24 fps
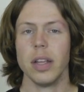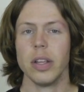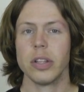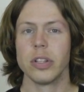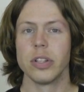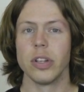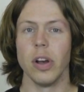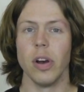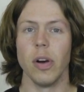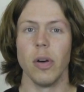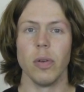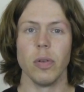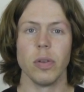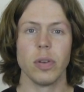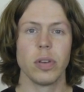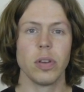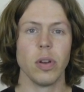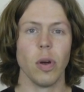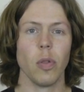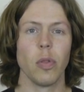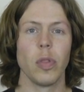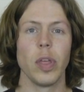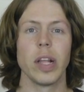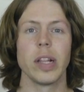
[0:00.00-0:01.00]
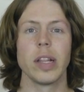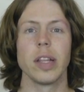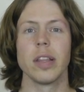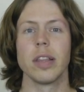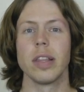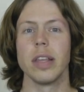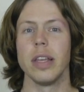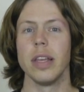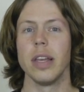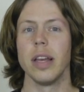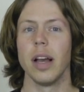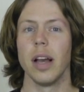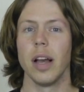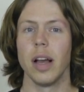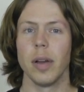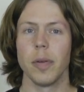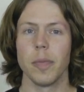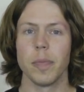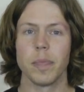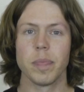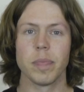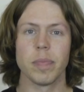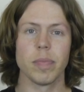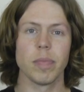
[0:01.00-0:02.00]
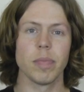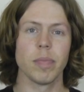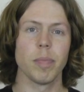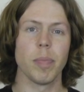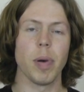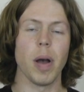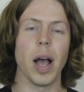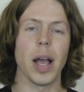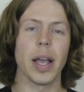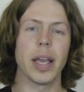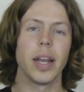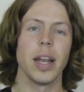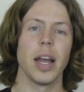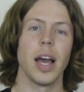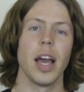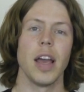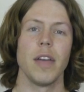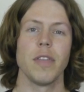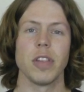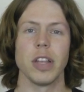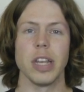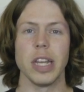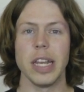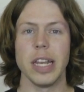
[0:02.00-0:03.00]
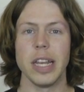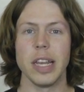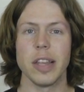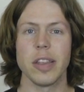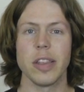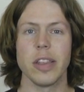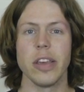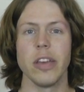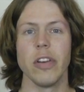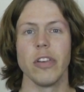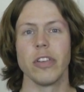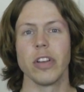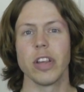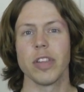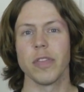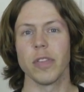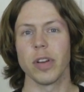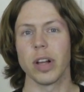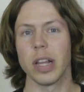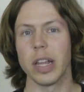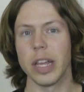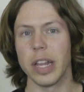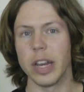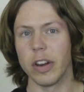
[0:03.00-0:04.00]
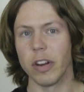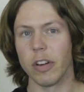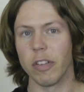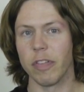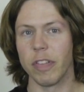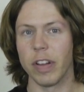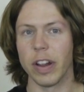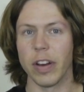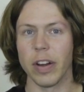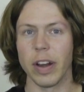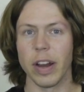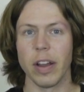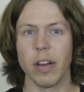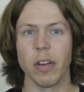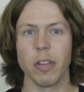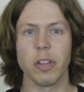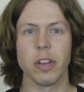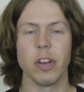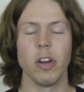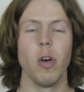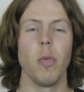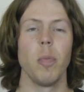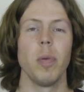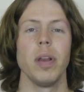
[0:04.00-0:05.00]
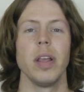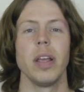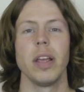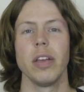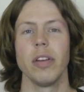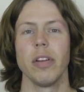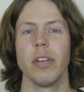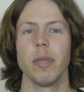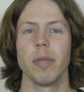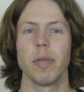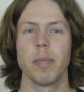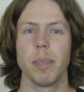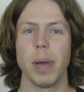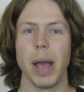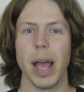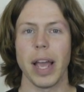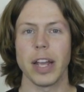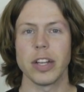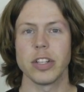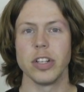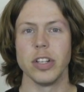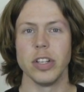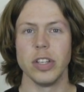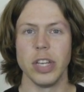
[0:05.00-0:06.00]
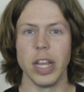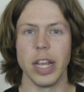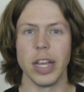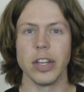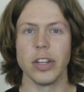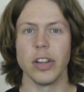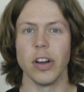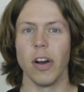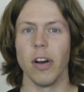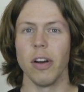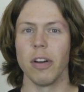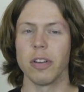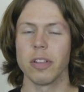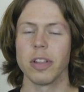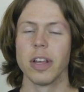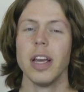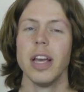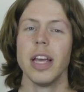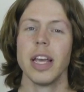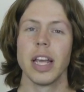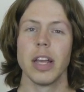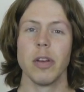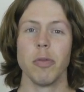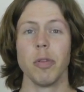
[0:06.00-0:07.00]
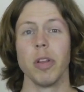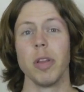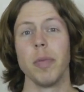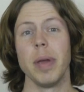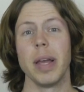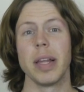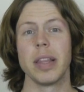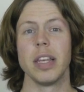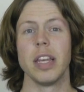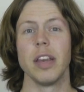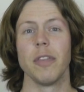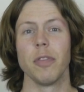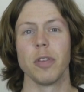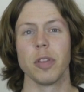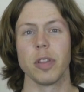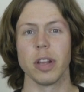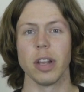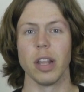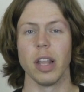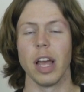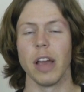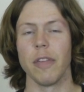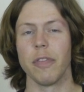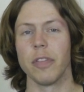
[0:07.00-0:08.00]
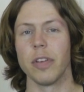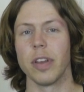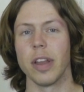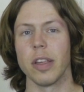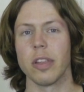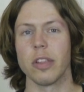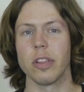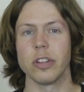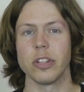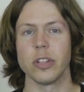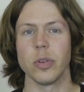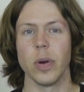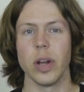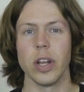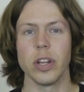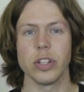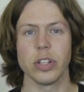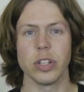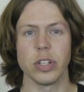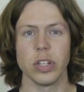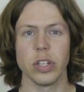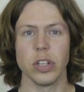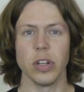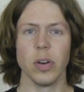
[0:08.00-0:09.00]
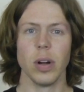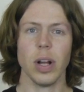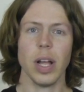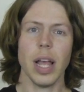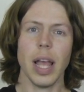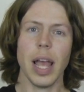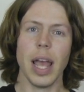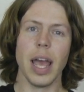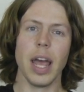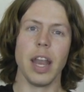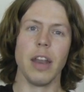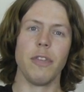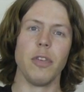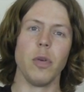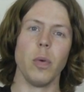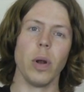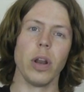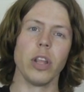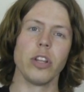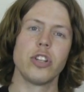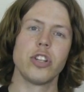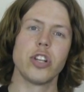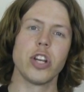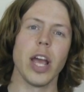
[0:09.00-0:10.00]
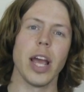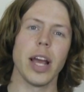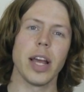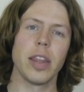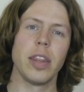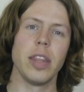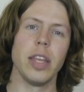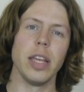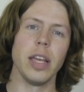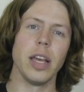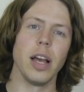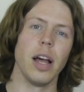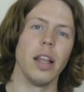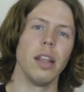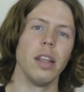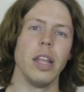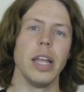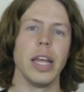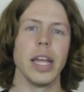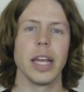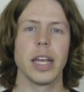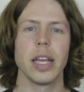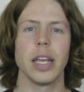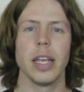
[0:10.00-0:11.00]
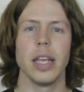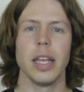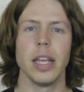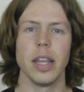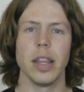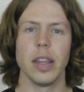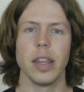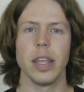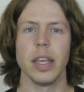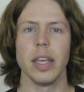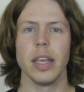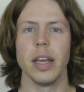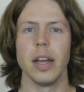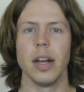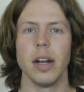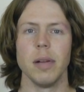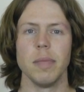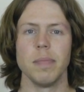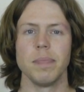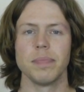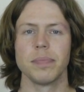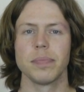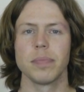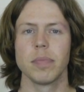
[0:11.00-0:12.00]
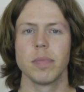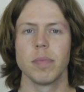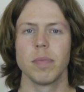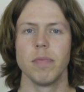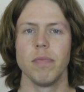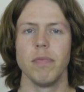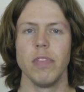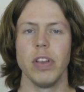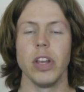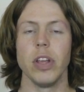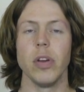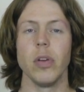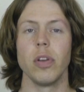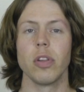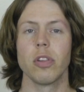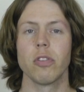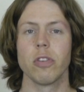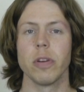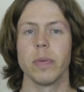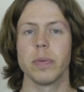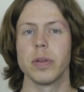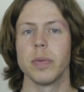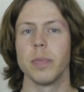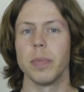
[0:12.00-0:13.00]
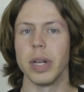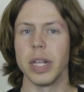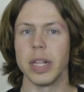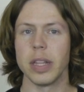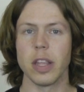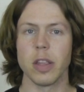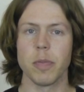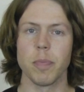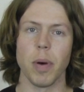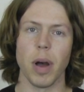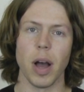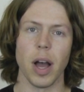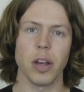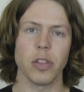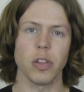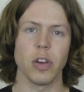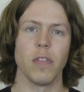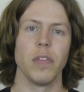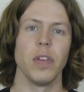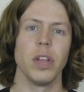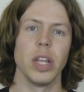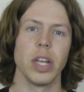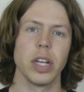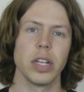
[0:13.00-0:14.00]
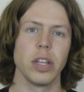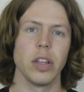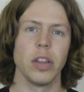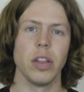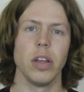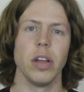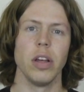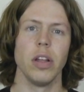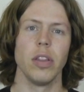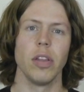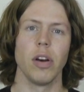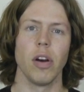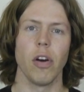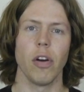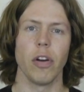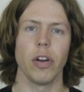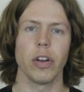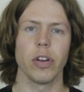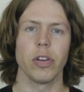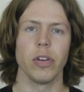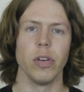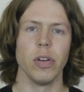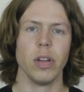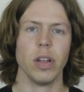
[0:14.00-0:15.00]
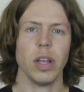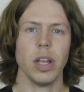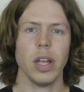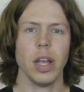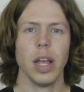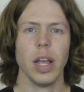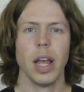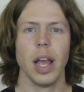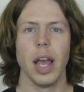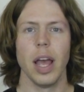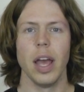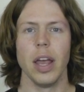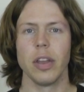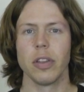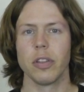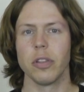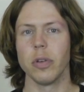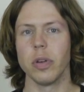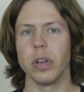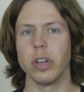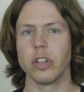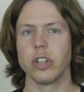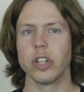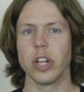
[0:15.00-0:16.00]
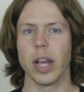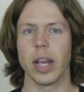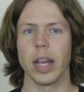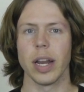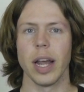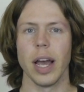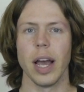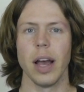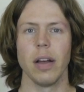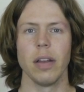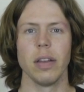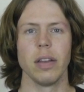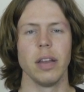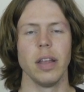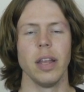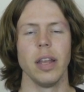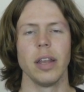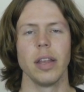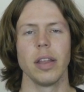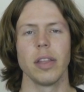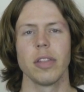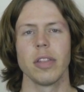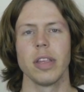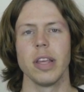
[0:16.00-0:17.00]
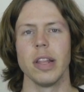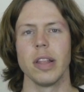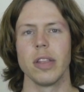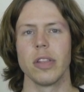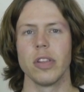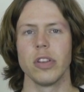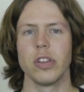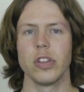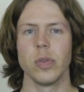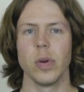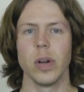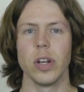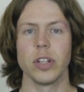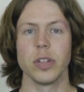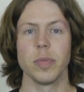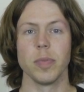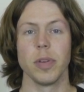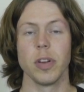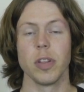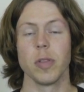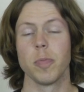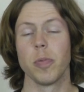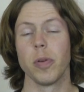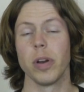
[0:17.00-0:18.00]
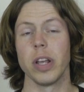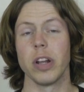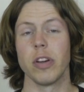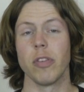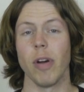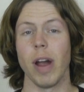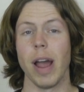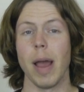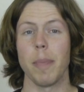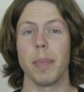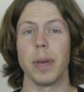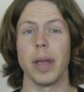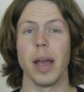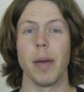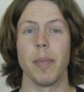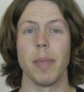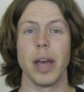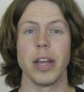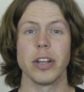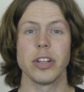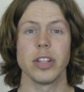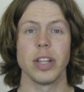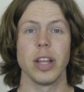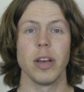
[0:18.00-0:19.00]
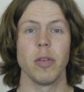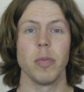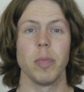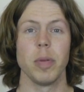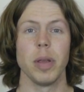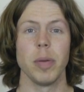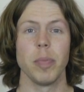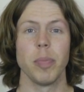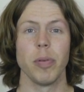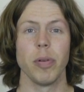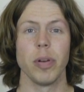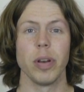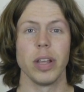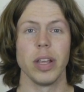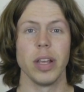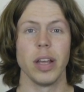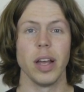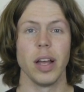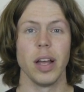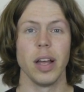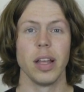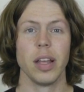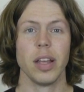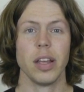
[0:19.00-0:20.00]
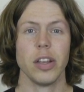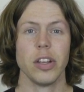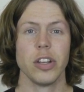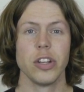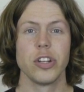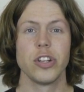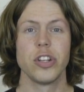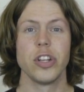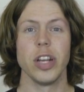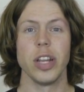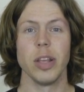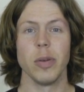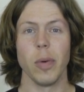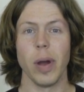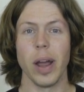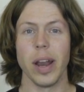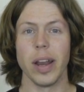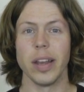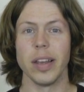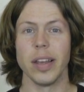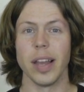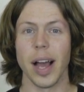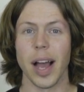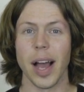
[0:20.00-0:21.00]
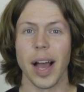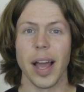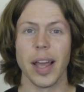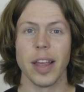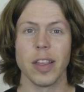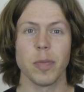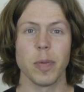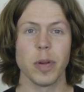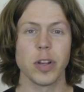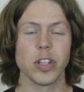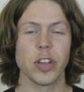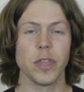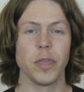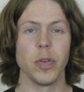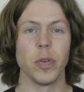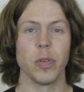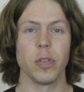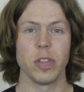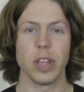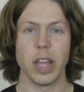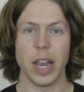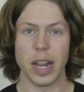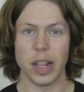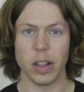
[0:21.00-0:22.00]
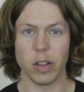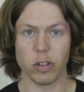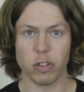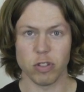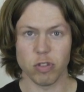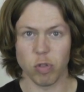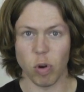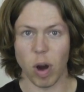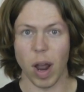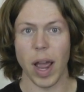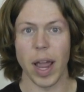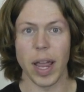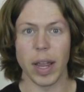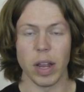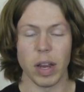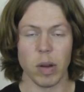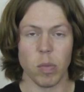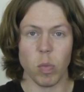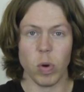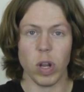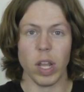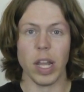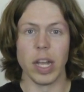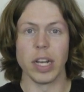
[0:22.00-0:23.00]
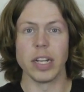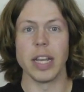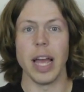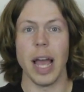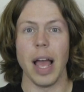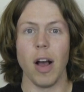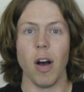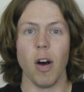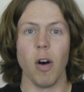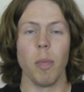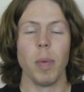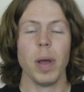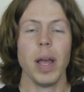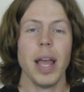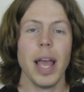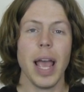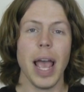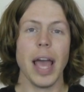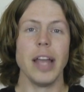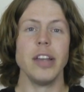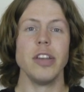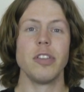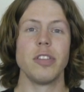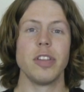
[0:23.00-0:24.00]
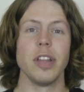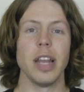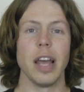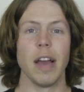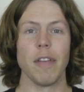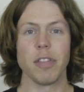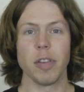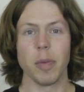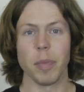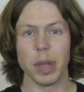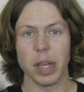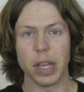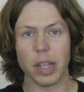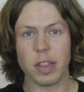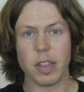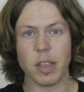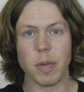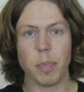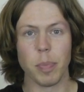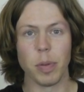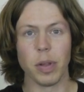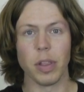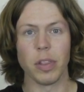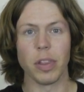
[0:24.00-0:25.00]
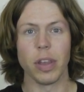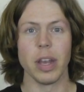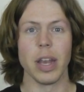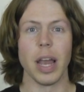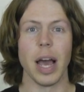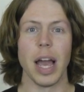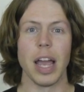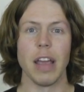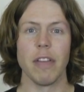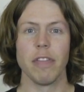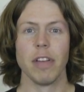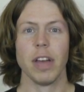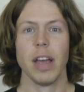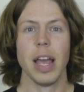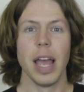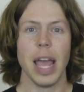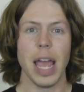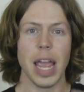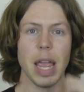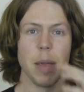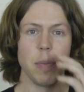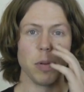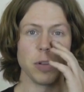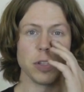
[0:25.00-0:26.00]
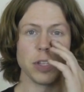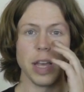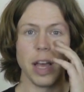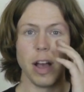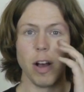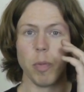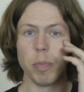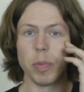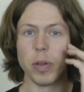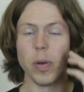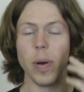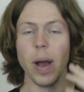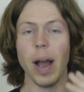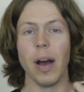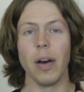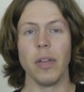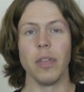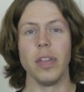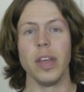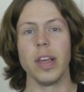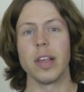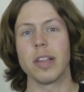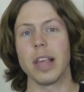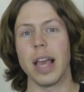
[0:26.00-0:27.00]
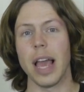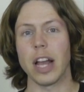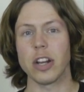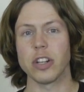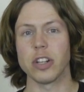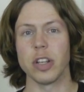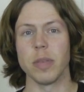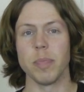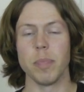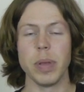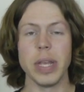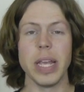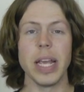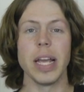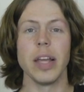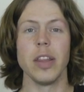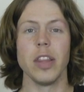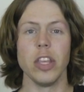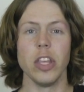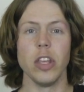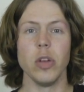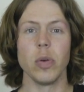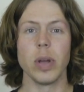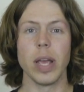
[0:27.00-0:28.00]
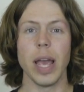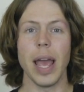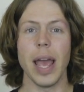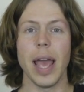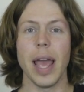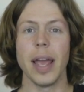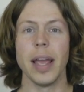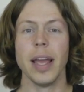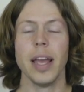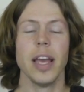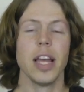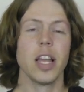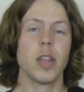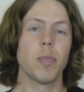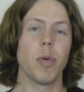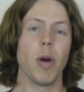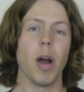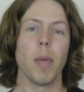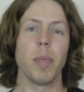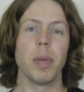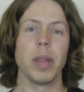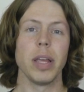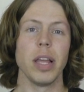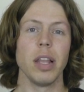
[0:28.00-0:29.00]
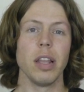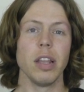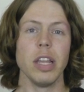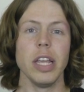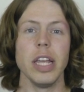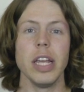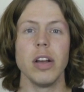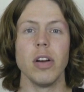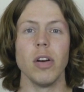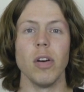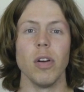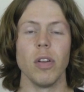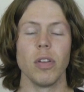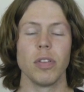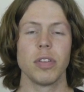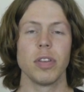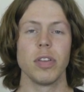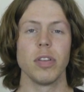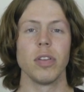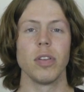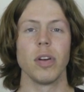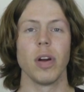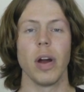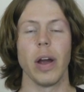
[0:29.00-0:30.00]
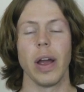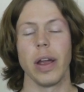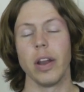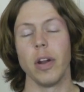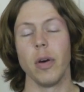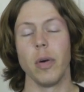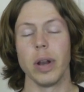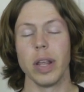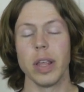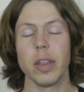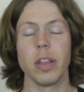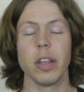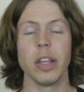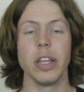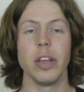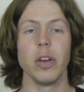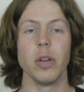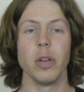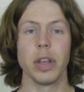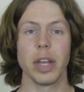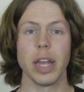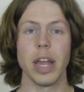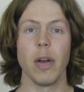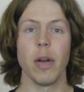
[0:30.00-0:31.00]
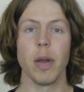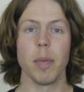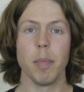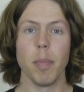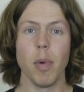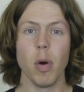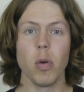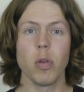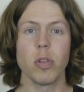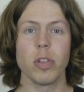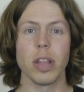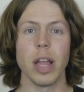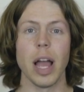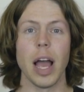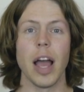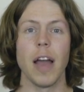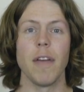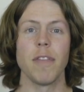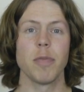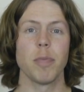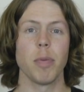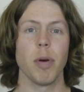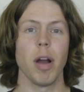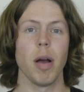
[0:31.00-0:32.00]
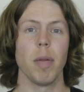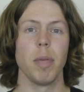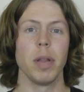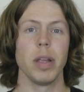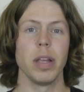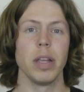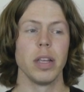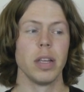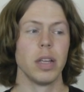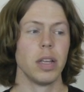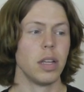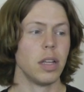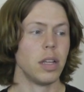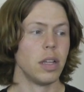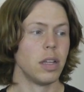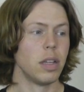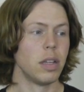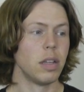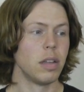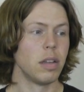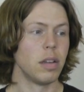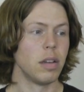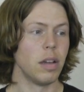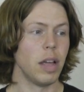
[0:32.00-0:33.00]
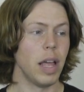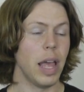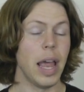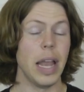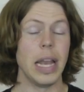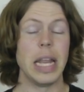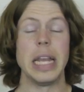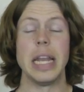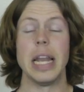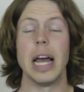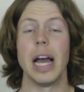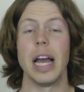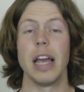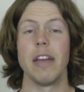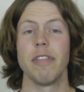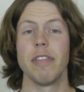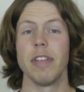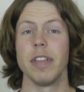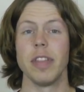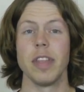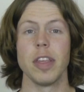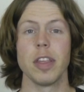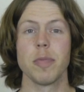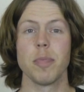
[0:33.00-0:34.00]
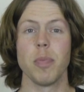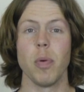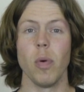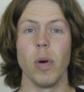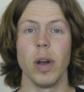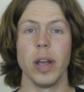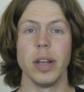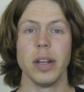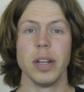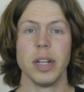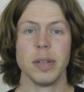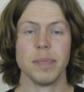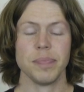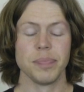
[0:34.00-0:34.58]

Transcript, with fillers: So don't think that the uh, pocket knives and EDC are just for cleaning your fingernails and opening your package of ding-dongs can really make the difference in a life or death situation too. And if you want to check the uh, link in the um, video description beneath this box, I'll have a link to the, the article, and so you can check it out and uh, see the situation. But it's pretty crappy. I imagine that would be a pretty uh, shitty way to die, especially if you're standing there trying and willing to help and just didn't have something as simple as a knife able to help you out. And this actually, being in the UK, it's probably illegal to, or I know it is illegal to carry most knives, probably any knife at this point.